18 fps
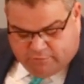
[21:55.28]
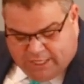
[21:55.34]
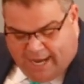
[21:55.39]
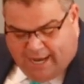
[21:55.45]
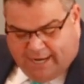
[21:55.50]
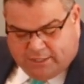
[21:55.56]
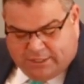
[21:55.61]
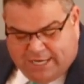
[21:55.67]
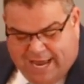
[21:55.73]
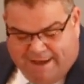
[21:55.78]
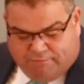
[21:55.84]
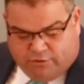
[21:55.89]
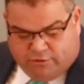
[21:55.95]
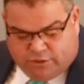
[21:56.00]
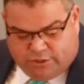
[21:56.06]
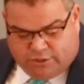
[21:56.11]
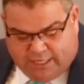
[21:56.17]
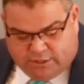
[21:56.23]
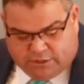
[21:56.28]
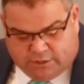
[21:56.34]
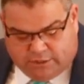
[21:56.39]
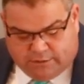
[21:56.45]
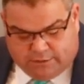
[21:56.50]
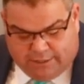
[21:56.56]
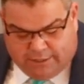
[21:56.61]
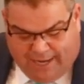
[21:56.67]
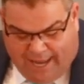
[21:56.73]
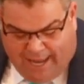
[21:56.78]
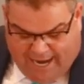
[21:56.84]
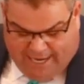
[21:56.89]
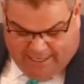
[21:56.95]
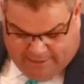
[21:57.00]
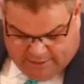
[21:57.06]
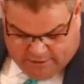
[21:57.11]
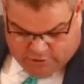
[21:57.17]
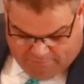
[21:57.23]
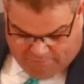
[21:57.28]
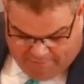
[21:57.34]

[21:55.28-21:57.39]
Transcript: chapter 6 tonight, as a matter of